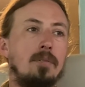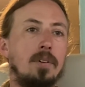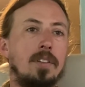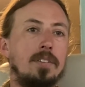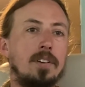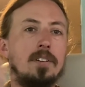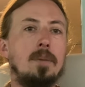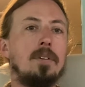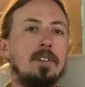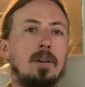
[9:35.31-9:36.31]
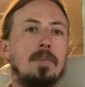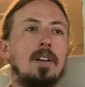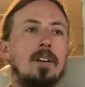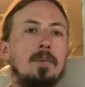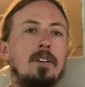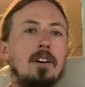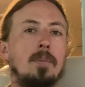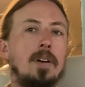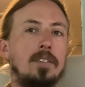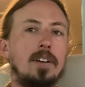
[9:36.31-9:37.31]
with a 60%
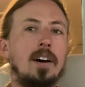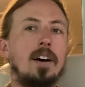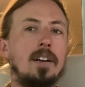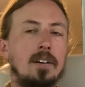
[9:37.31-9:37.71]
PWM as hot